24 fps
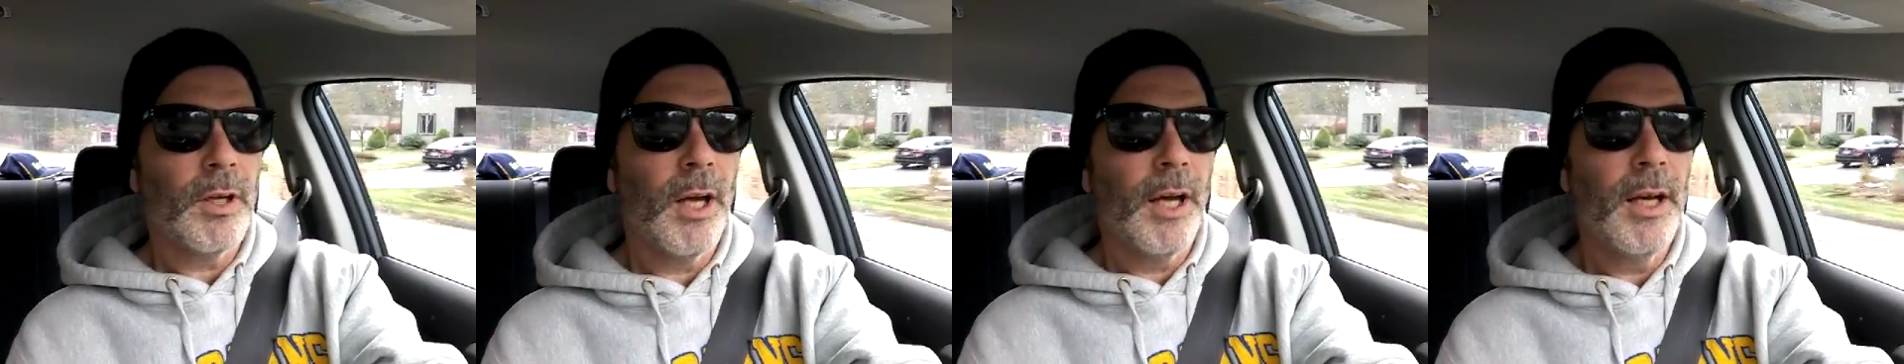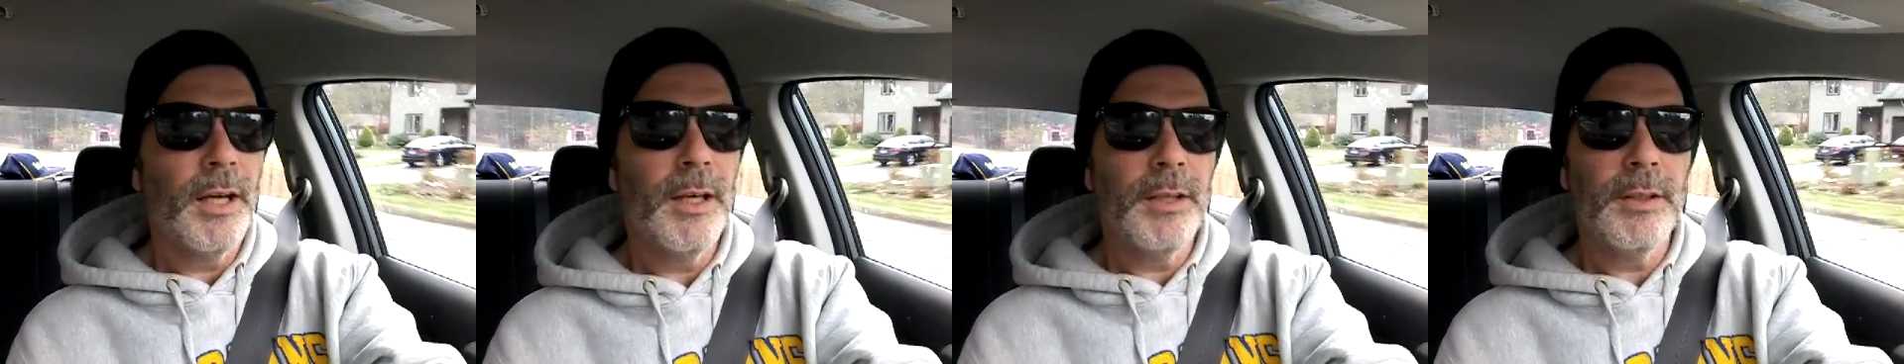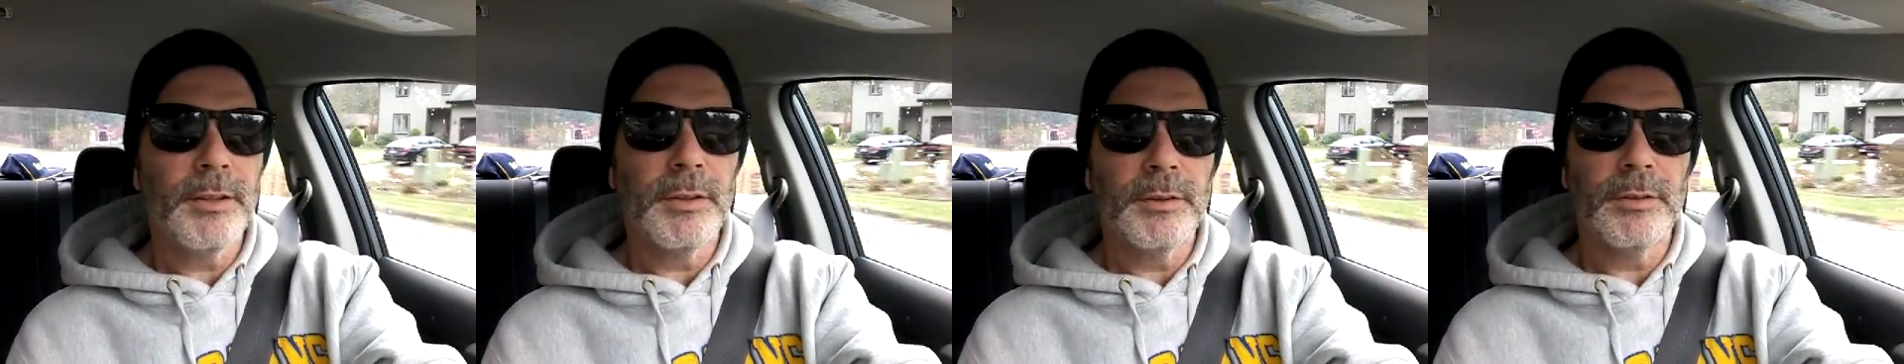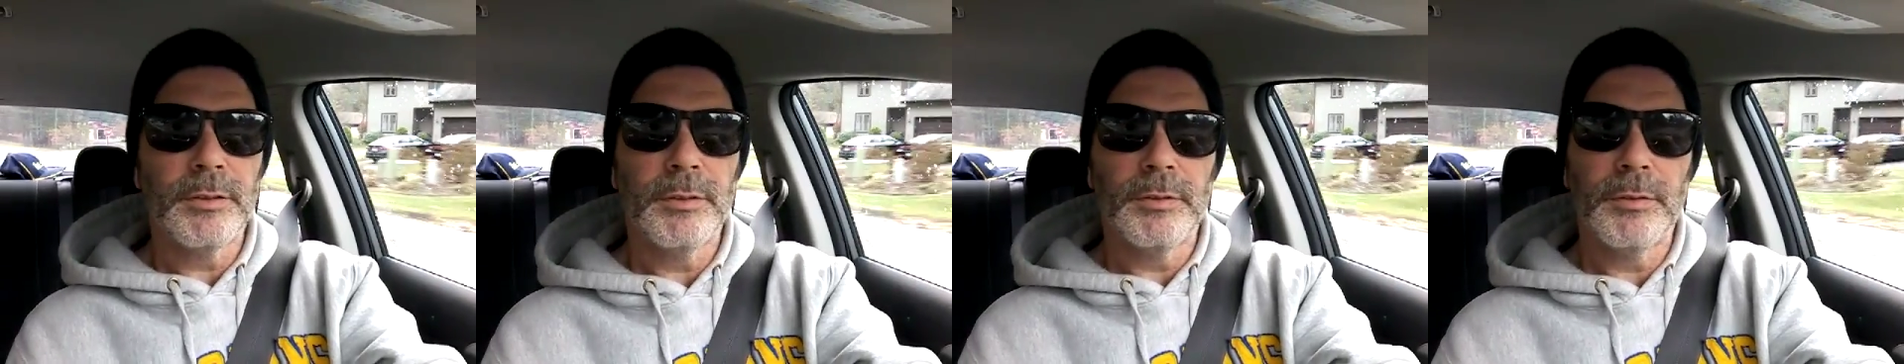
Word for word: okay?